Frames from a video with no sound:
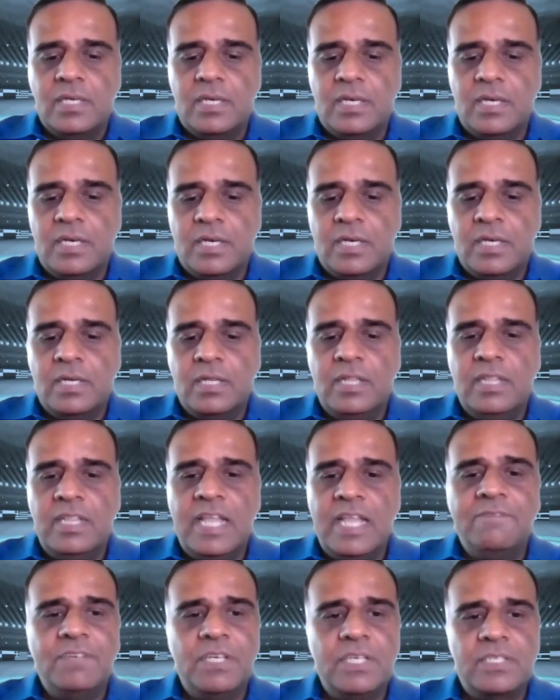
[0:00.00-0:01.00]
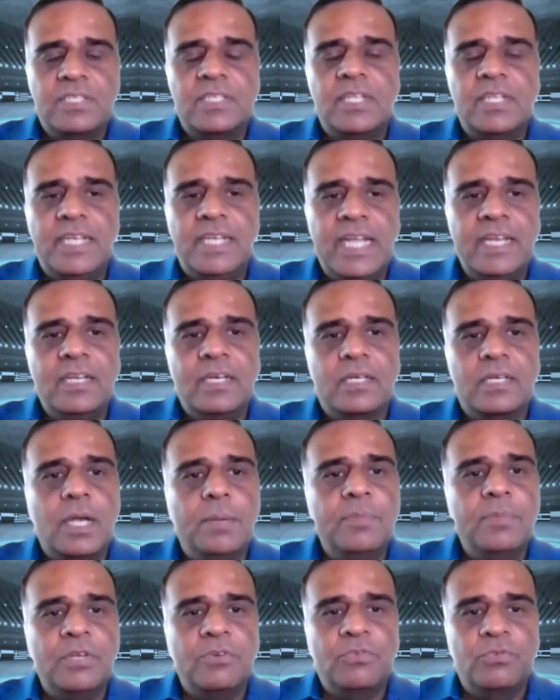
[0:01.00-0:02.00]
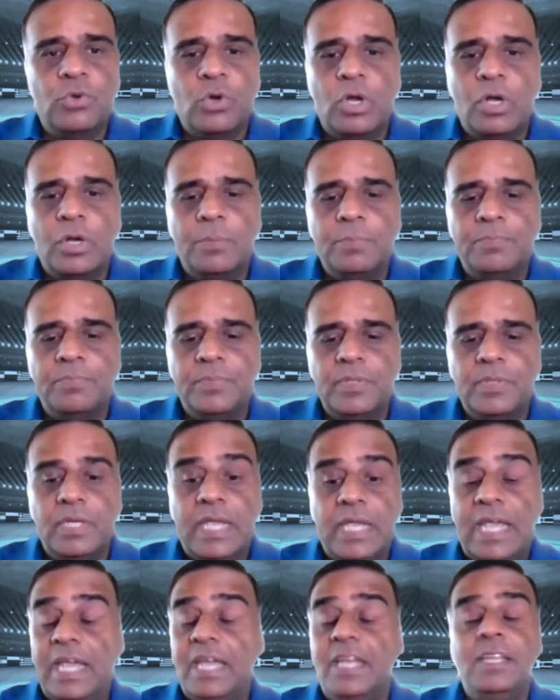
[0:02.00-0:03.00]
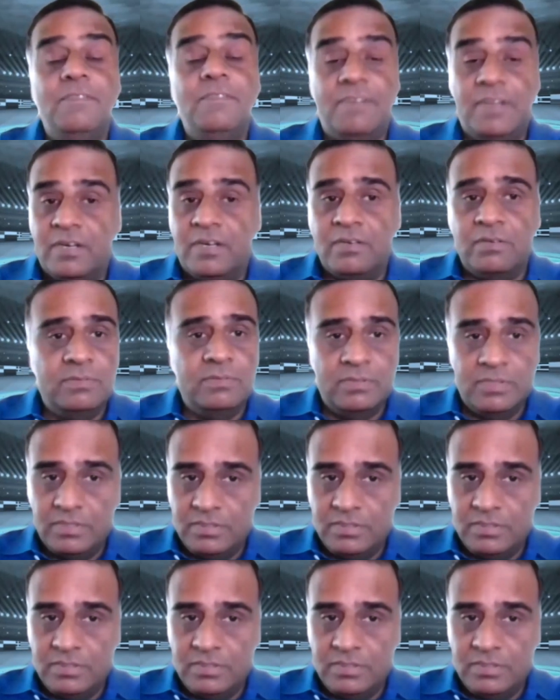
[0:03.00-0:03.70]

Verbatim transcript: leverage the data coming from anywhere.